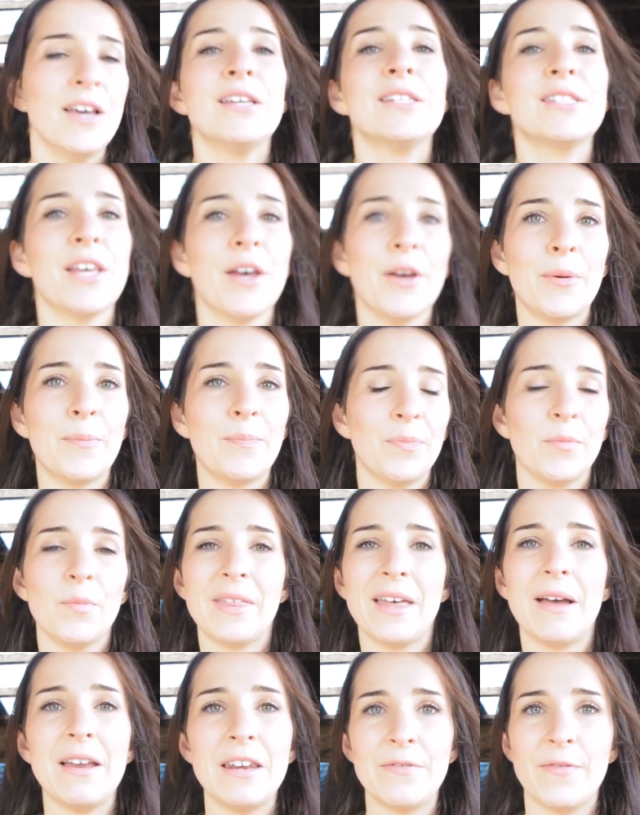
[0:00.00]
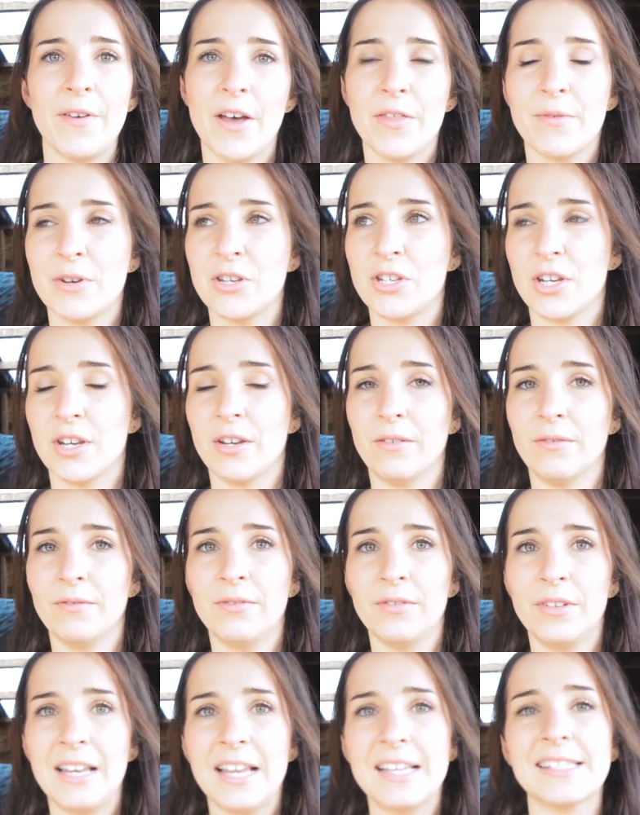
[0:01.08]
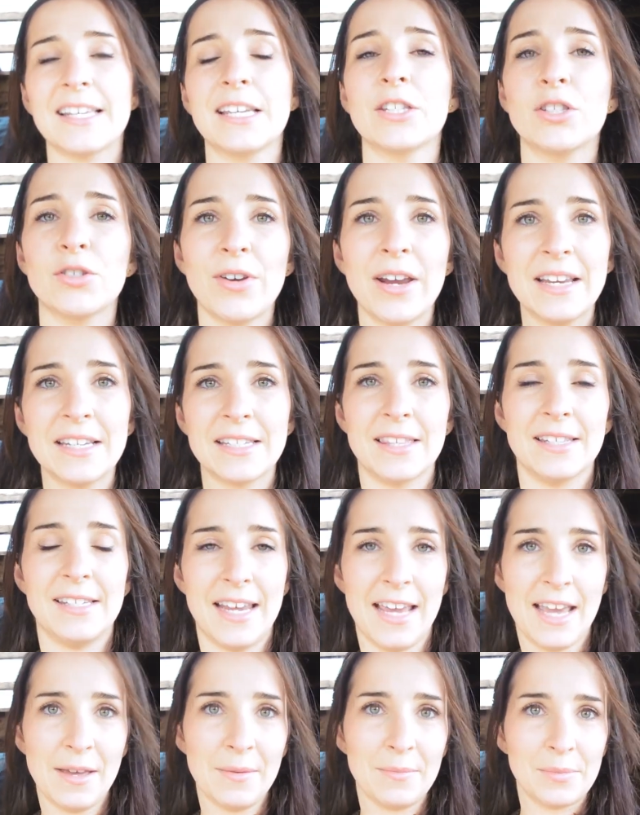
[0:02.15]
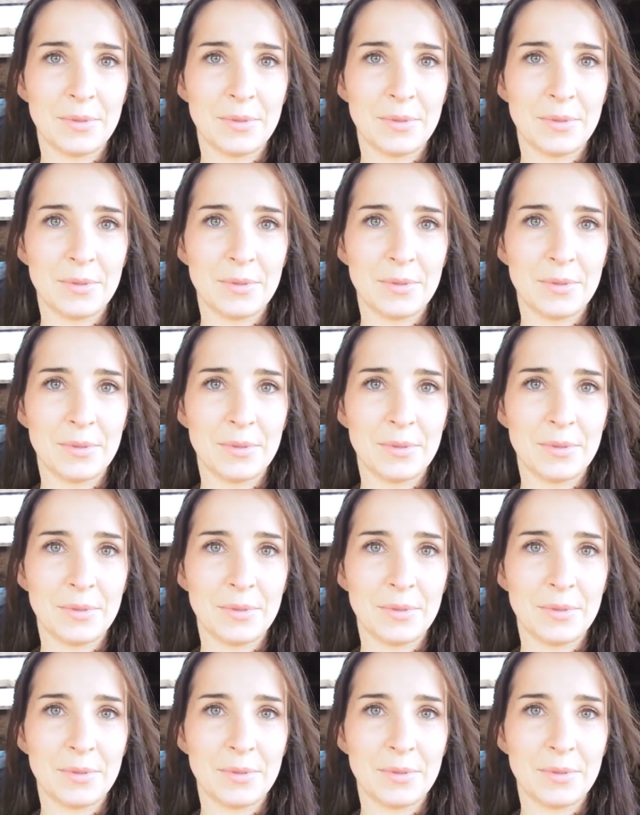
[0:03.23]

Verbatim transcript: So without any further ado, let's get straight into the tip.